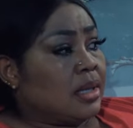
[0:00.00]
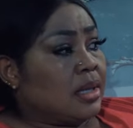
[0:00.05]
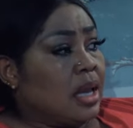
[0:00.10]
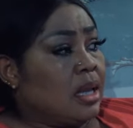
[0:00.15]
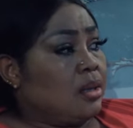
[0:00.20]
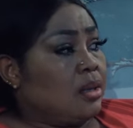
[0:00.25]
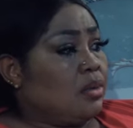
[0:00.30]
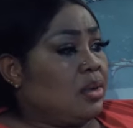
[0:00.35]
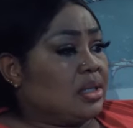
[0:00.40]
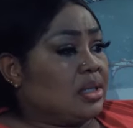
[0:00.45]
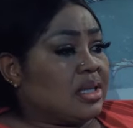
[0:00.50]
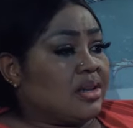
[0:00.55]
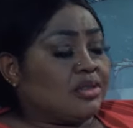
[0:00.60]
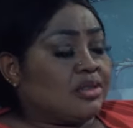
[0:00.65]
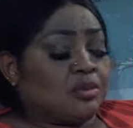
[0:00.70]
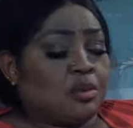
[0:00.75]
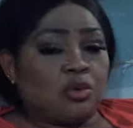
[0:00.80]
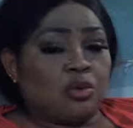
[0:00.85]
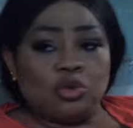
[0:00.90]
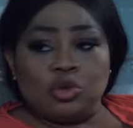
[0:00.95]
Anyways, I've
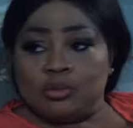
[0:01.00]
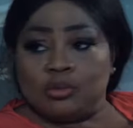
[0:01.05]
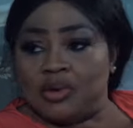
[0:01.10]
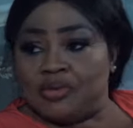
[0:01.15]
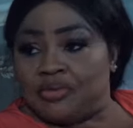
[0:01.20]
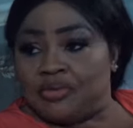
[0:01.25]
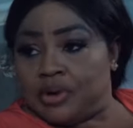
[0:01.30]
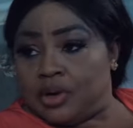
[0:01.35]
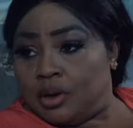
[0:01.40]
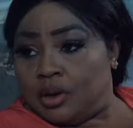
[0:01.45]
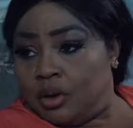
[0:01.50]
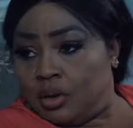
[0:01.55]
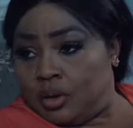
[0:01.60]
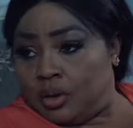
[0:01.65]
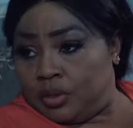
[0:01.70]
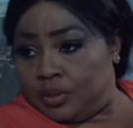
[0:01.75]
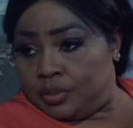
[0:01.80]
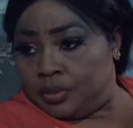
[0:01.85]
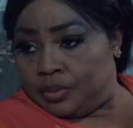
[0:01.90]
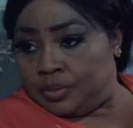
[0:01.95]
spoken to my friend
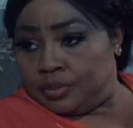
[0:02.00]
Lono.